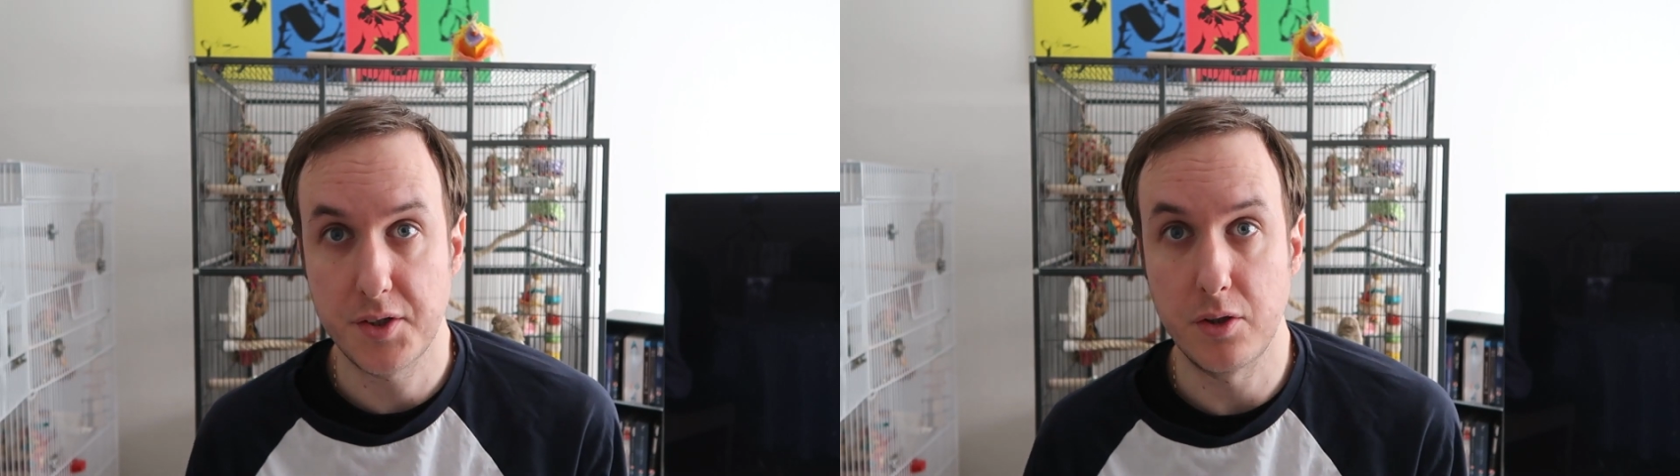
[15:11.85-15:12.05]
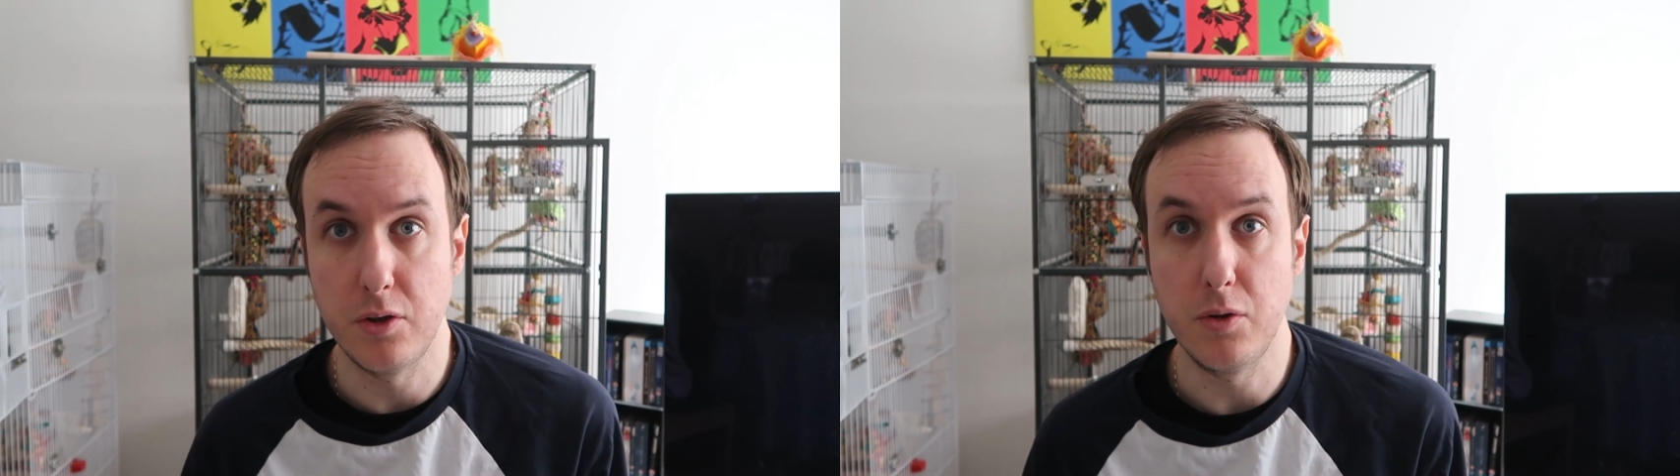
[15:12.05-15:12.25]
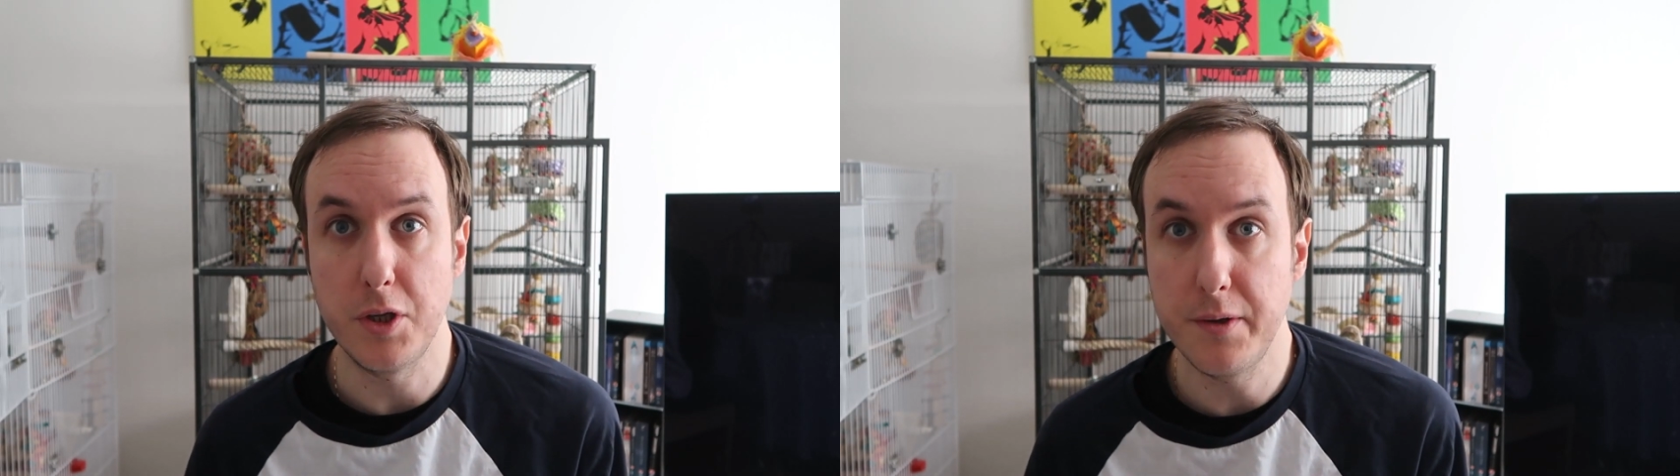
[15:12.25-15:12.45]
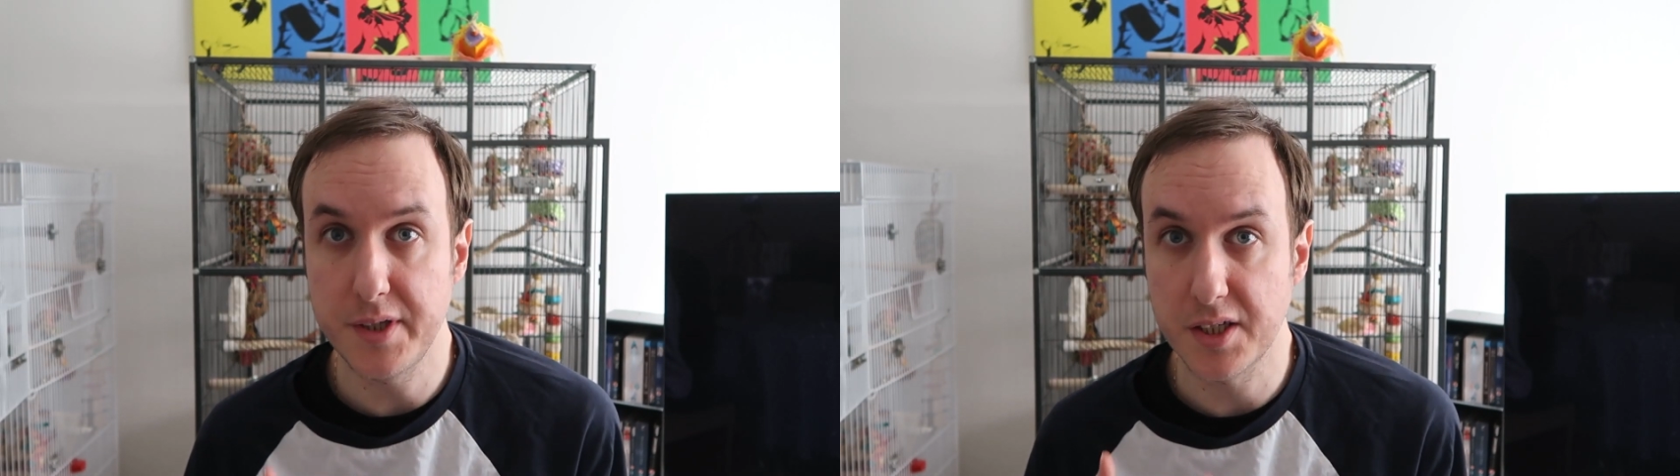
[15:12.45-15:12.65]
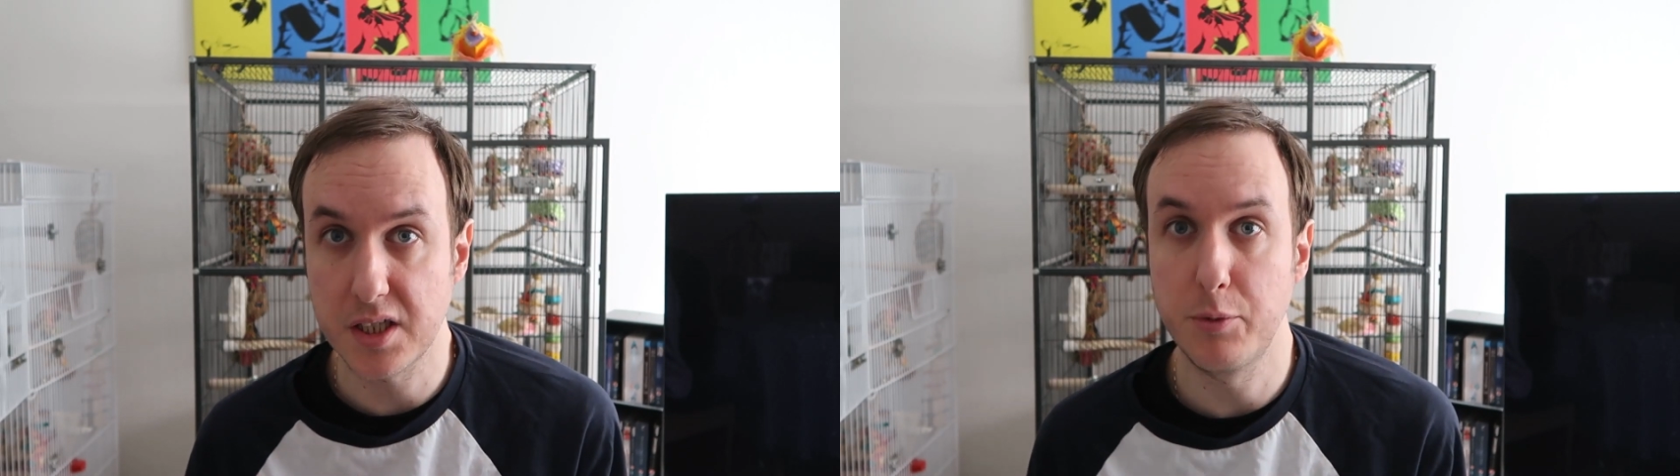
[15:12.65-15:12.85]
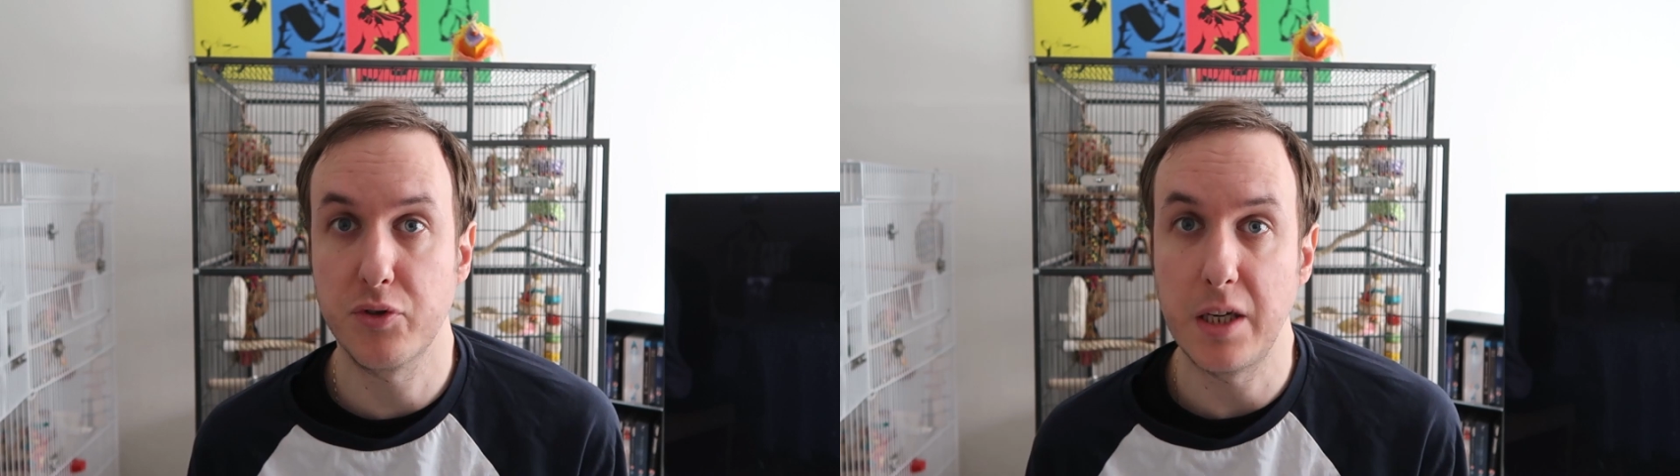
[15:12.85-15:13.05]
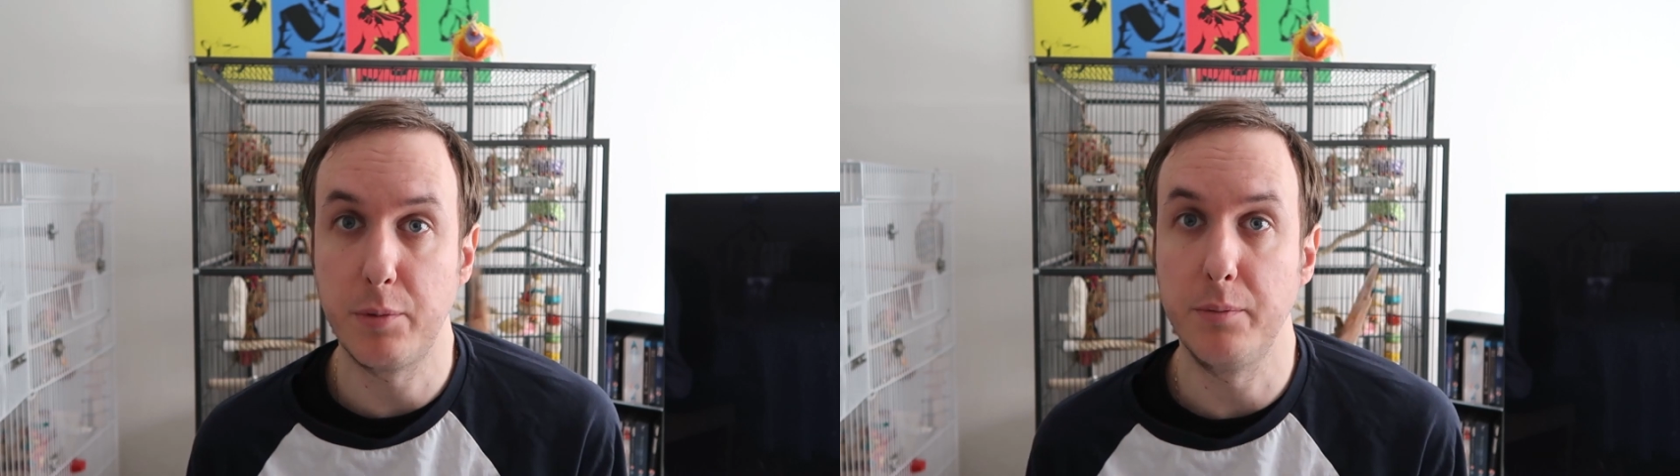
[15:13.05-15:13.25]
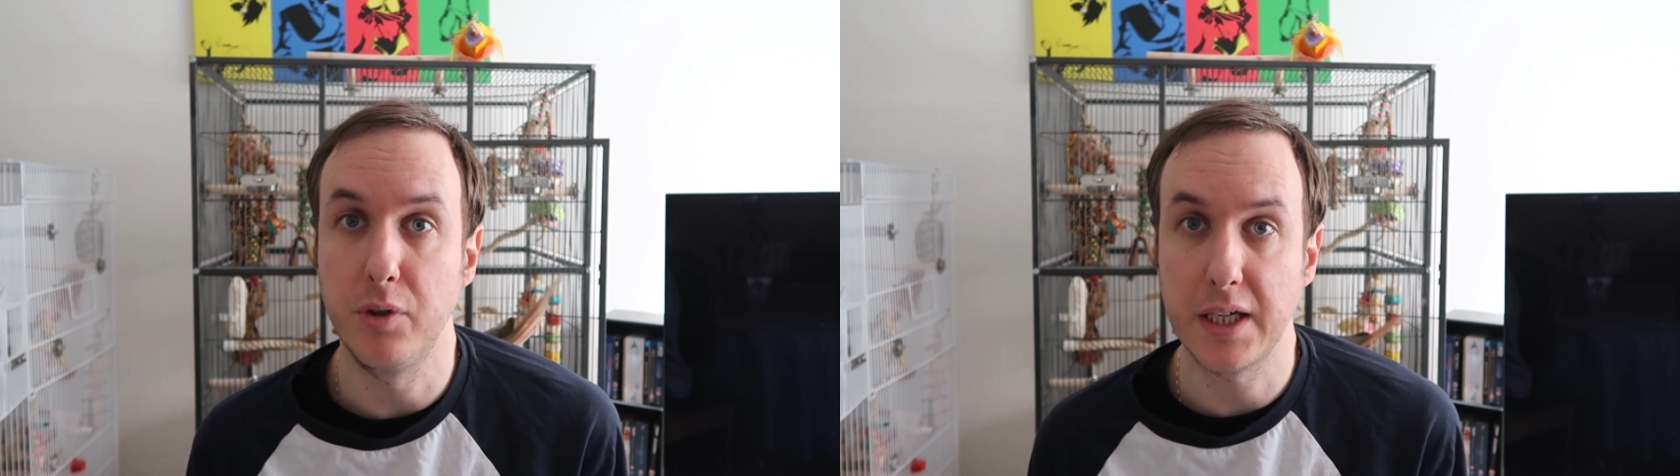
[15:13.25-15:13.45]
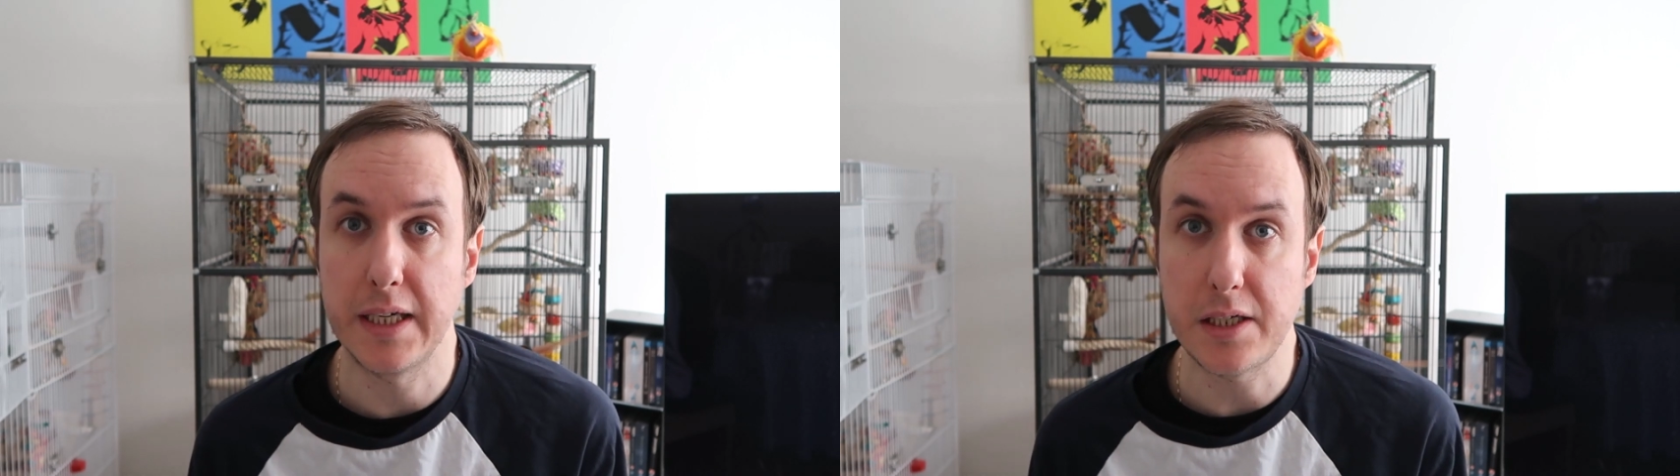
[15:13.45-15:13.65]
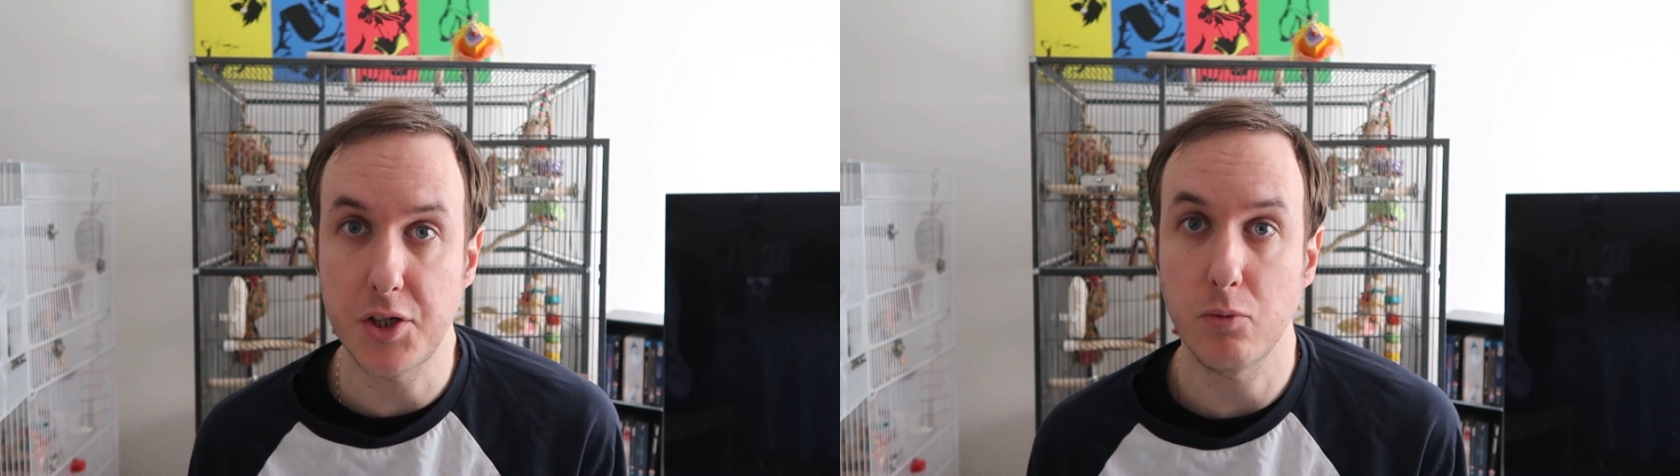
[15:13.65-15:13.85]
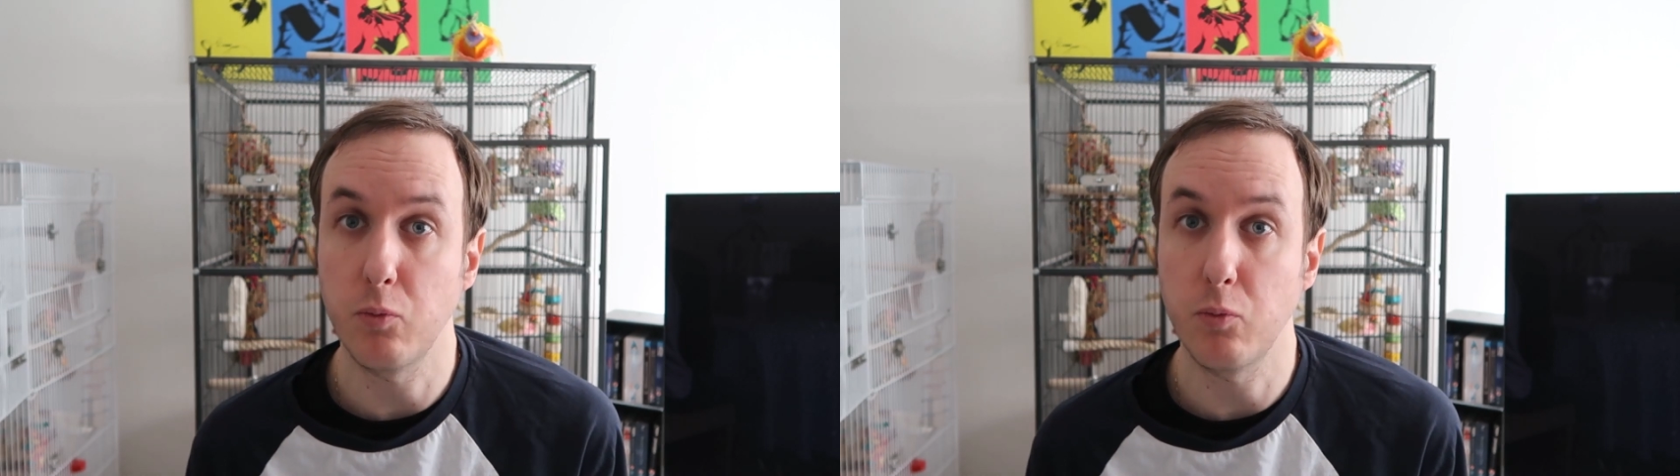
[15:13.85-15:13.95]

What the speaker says: to using substrate at the bottom of your cage.